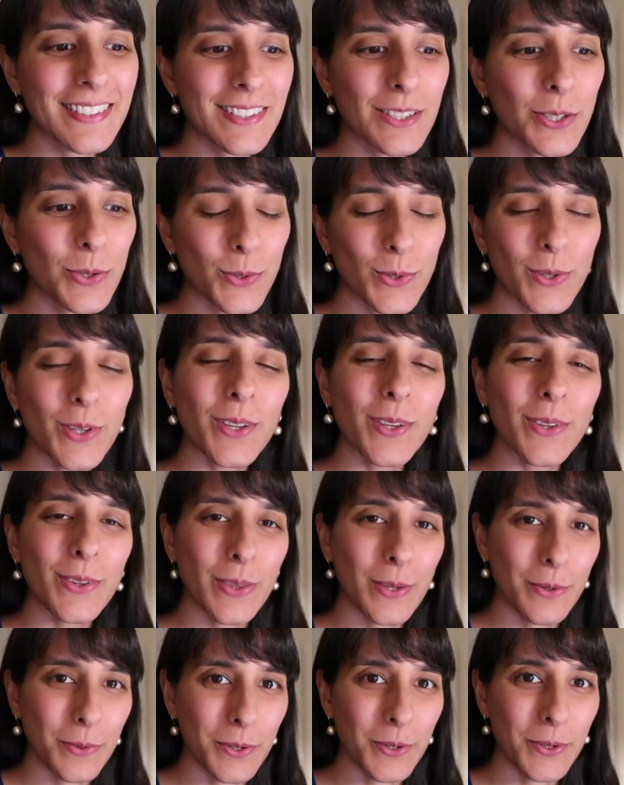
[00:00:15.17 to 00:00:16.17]
talk you
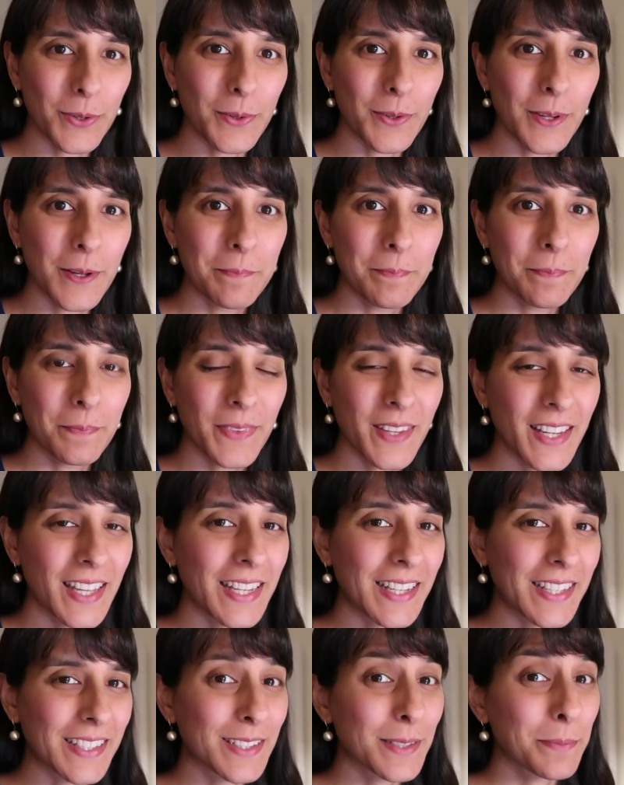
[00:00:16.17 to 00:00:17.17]
through
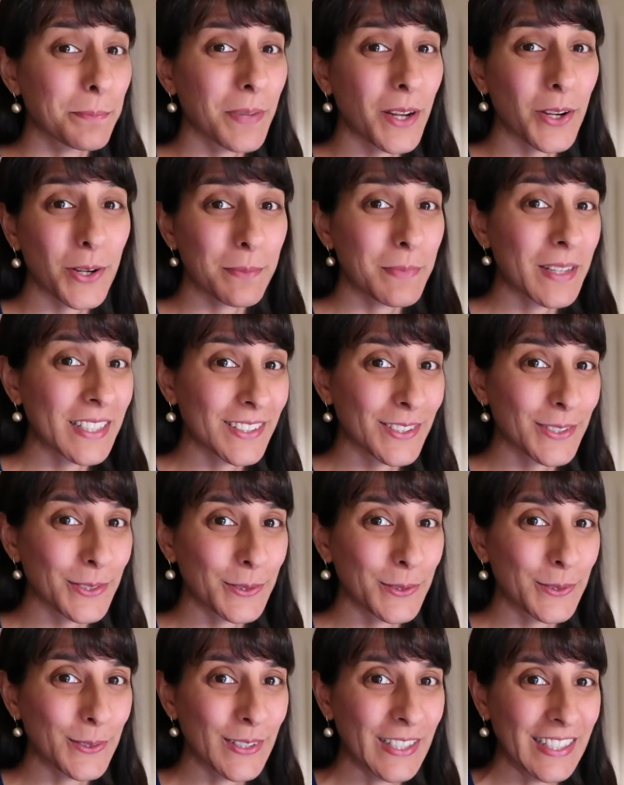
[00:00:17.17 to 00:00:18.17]
an
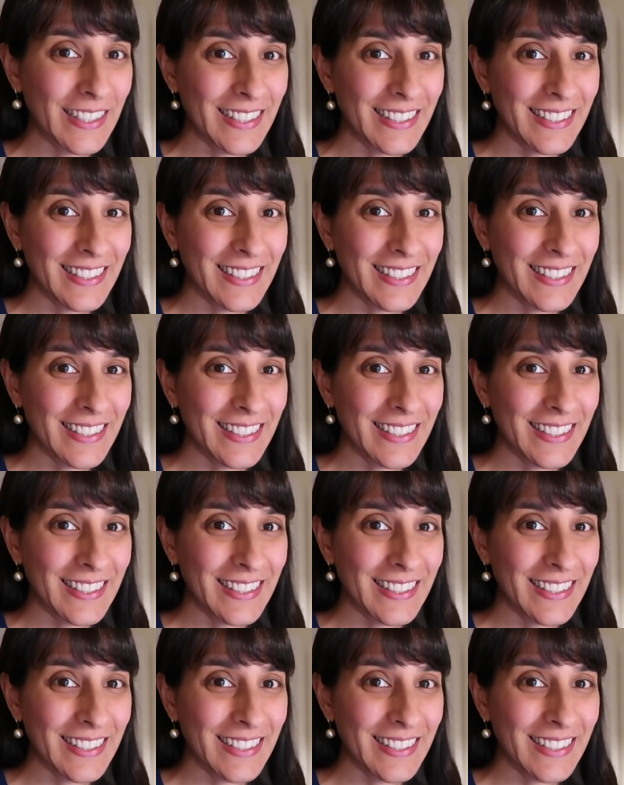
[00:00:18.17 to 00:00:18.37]
experimental